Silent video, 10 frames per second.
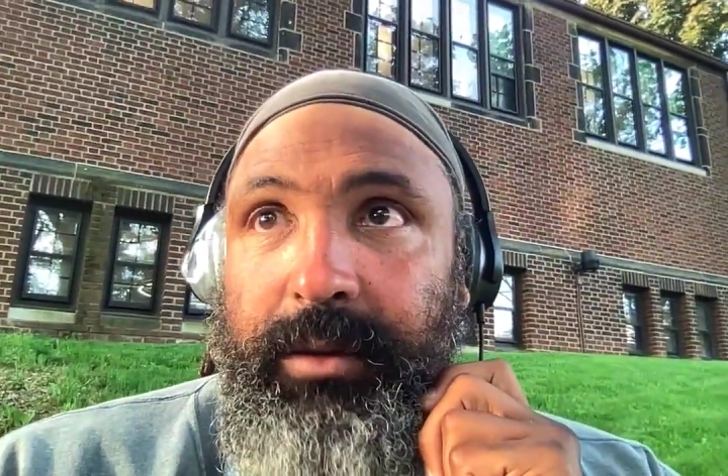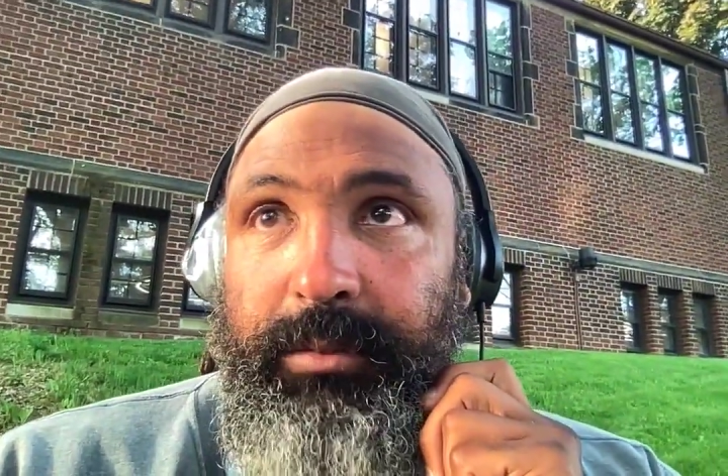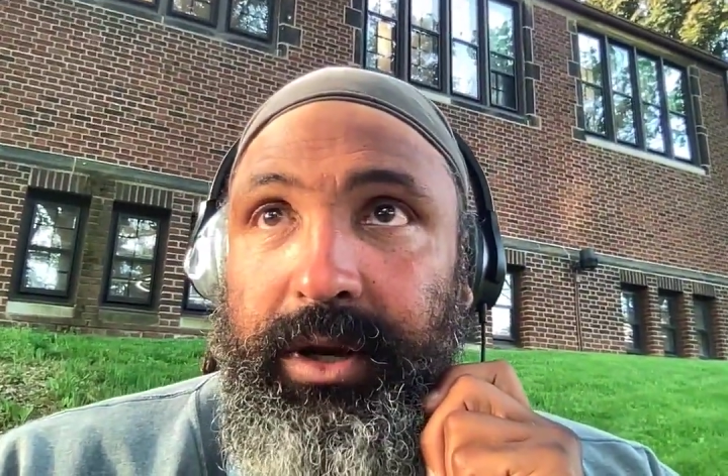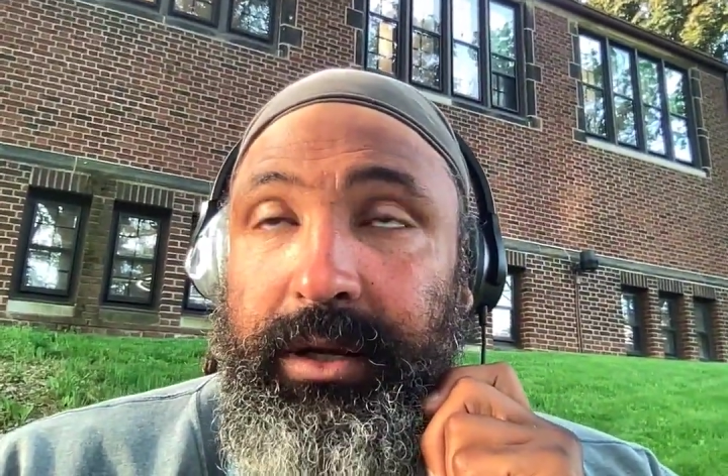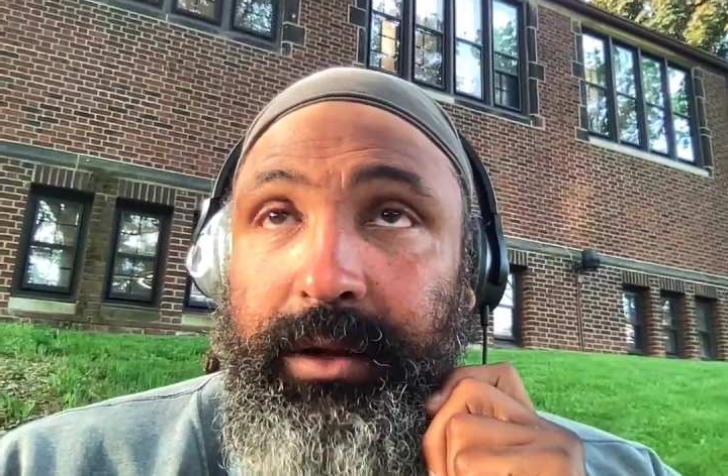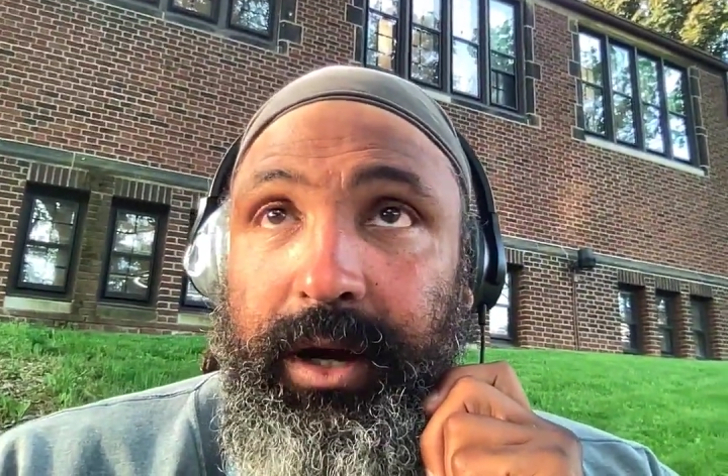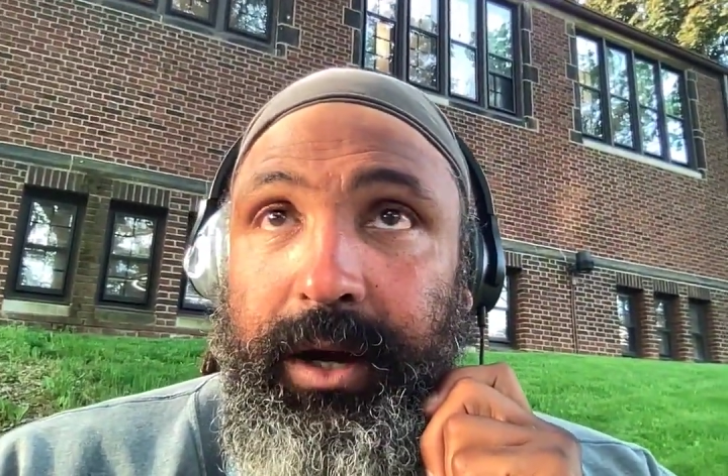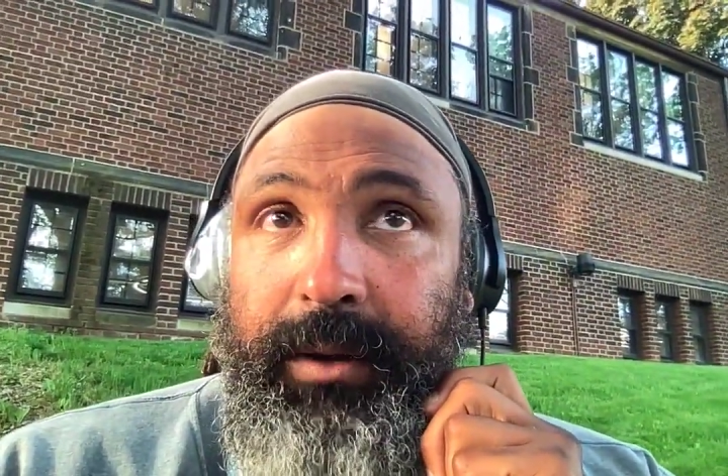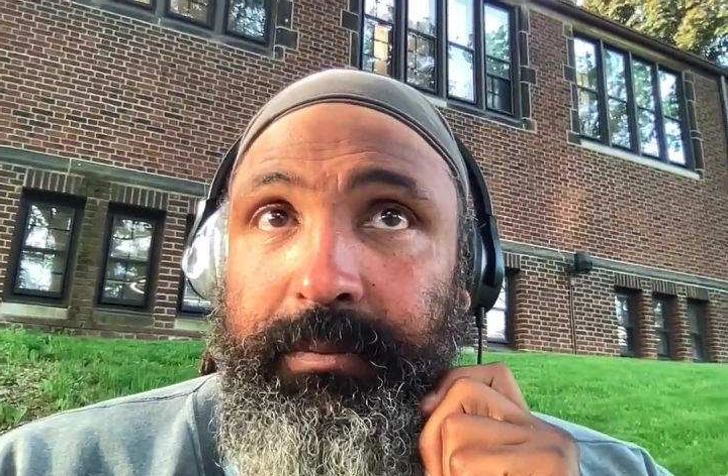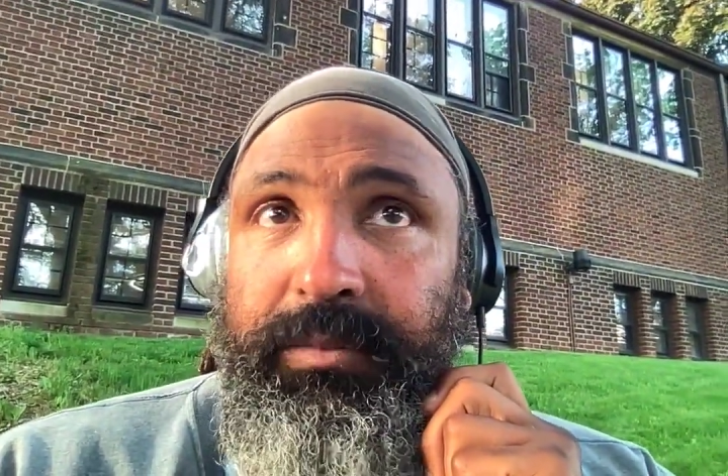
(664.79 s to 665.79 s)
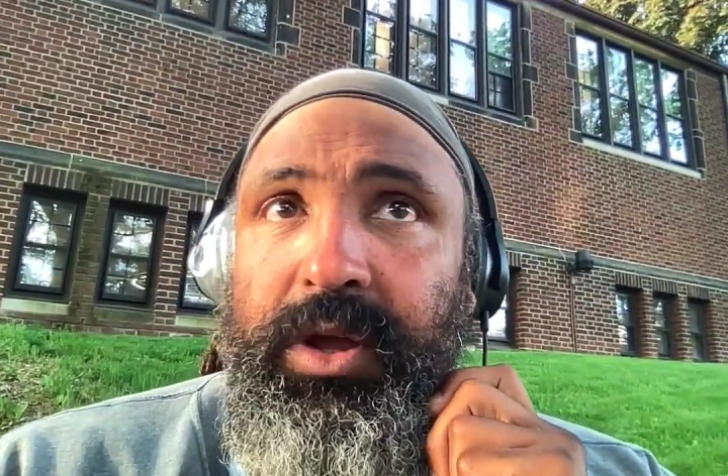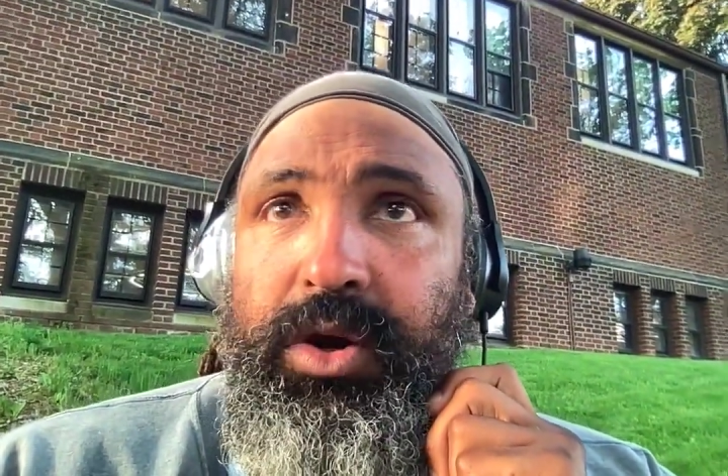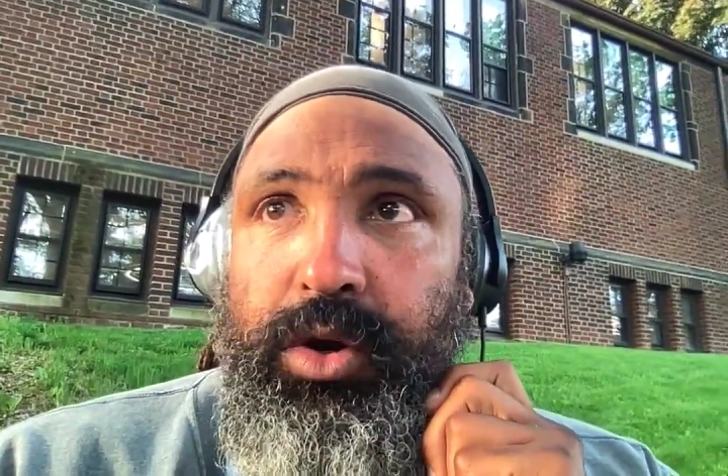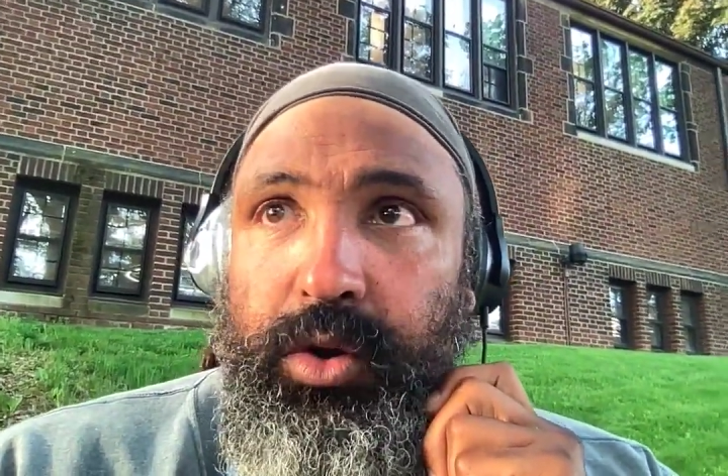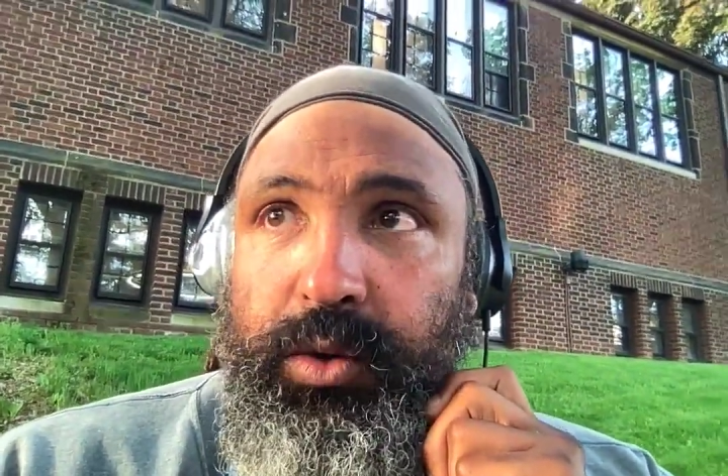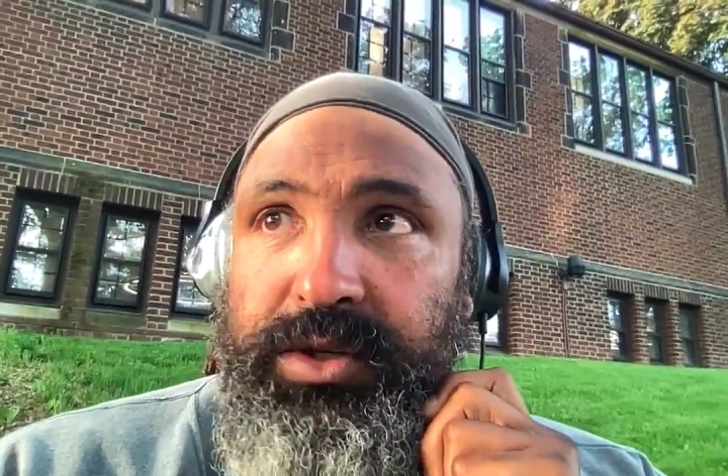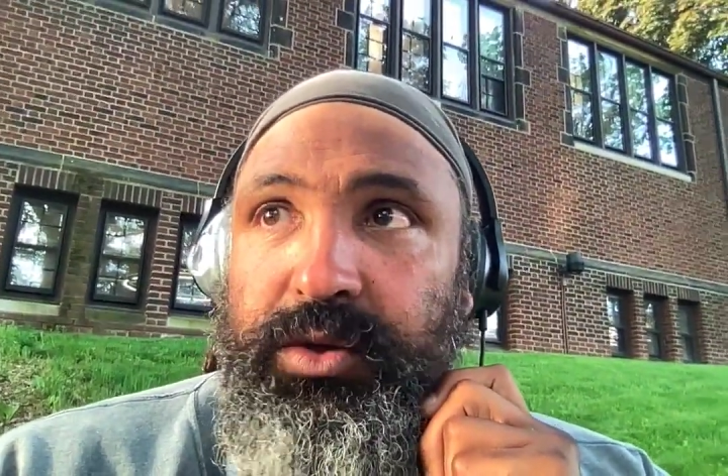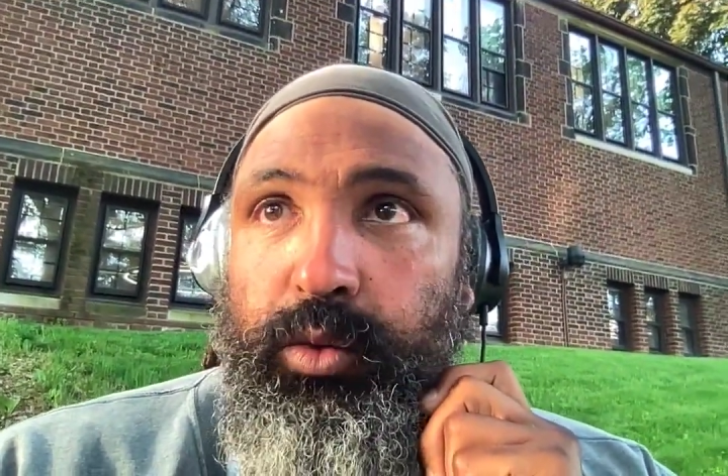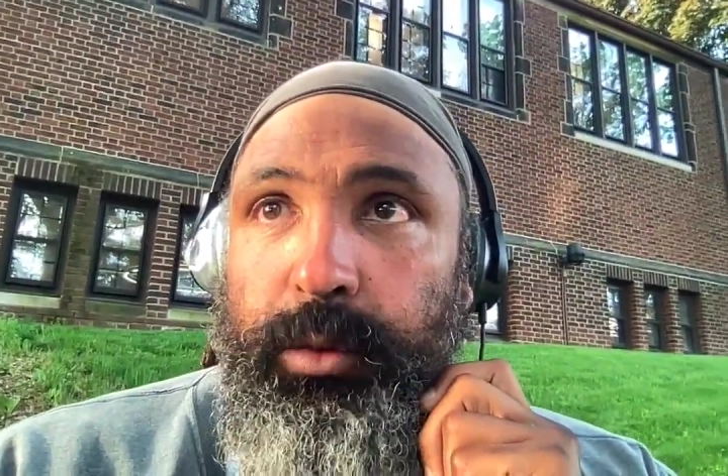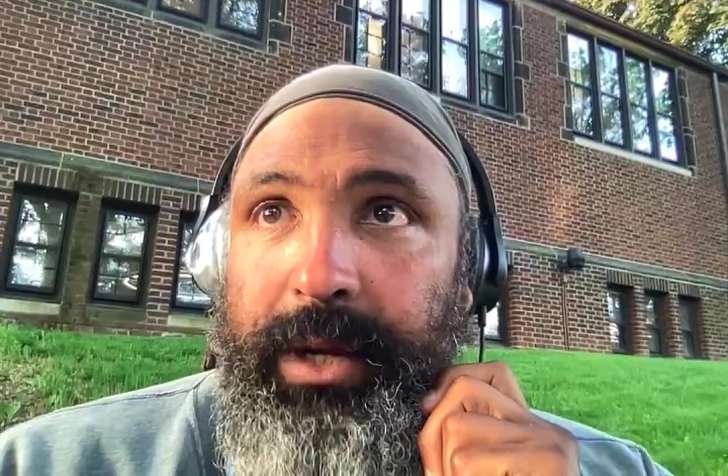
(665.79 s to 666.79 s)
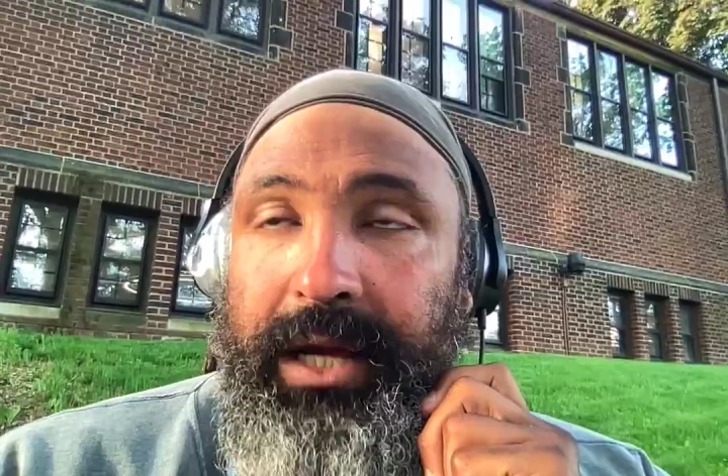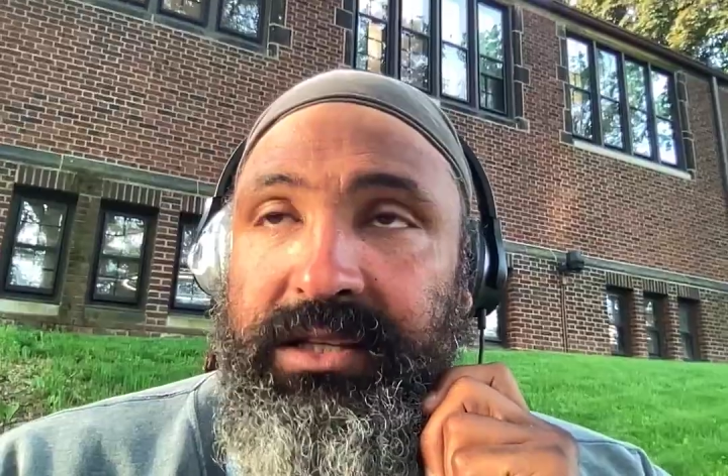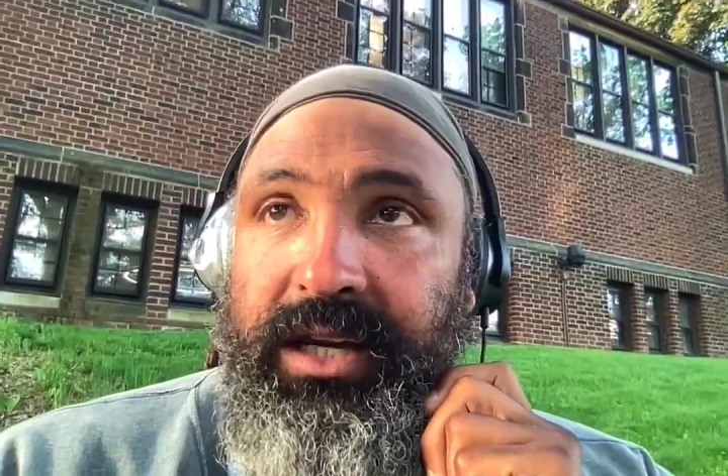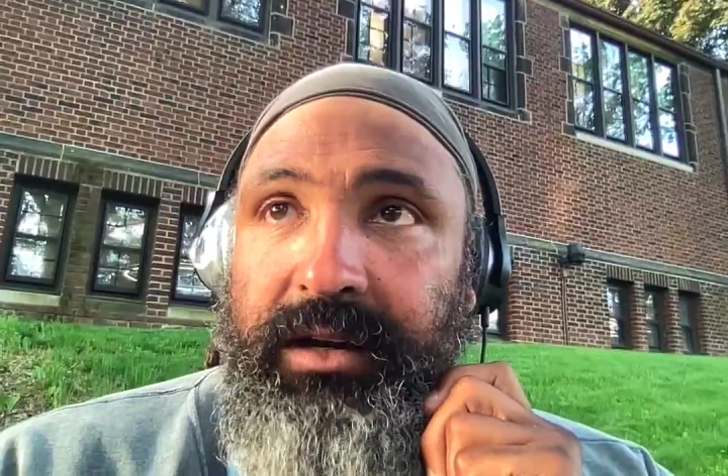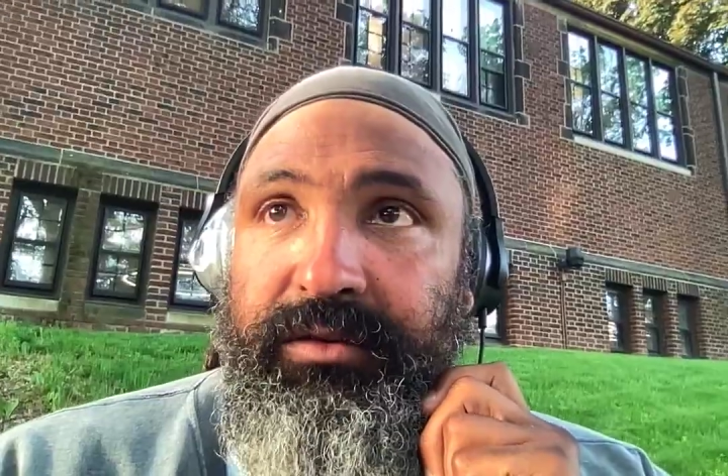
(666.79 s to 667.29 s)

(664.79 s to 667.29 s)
But who is the woman outside of